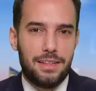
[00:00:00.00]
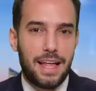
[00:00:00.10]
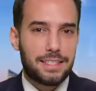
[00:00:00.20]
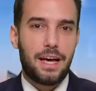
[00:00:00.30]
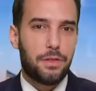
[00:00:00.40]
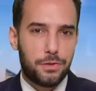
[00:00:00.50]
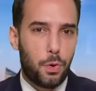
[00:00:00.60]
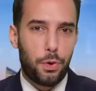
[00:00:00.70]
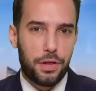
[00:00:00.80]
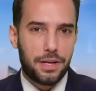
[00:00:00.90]
That's how this
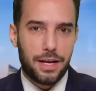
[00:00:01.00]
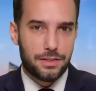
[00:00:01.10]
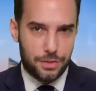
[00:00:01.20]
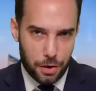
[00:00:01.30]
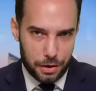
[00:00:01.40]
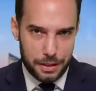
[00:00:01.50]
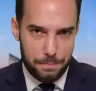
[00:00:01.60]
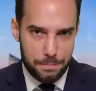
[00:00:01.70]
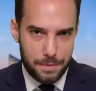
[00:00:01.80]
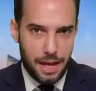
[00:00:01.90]
whole thing got started.
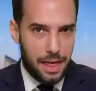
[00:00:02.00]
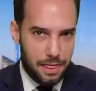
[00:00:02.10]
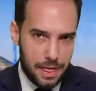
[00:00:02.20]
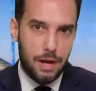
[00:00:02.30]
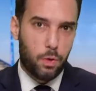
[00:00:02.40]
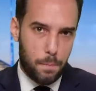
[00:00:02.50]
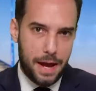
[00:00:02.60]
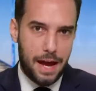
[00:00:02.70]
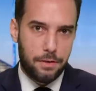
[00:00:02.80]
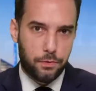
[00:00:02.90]
They were
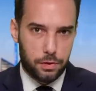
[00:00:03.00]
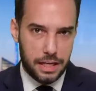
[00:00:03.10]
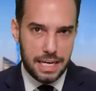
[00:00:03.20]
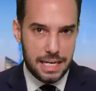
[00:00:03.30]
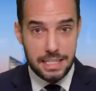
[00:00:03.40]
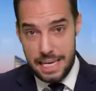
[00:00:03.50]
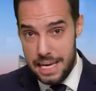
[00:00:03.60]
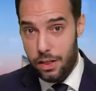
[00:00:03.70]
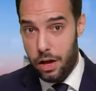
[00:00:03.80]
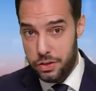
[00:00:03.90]
banned for linking to
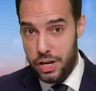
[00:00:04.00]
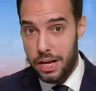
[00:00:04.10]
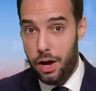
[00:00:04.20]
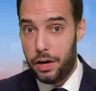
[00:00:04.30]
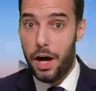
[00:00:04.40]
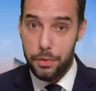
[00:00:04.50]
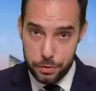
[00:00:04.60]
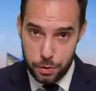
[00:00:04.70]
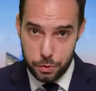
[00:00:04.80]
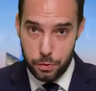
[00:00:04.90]
ElonJet on
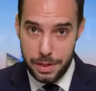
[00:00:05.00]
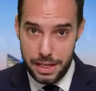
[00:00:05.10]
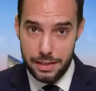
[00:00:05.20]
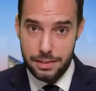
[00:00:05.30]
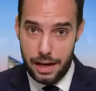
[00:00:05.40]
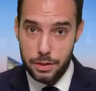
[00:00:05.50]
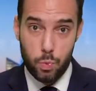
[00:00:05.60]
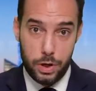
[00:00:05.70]
other social media sites,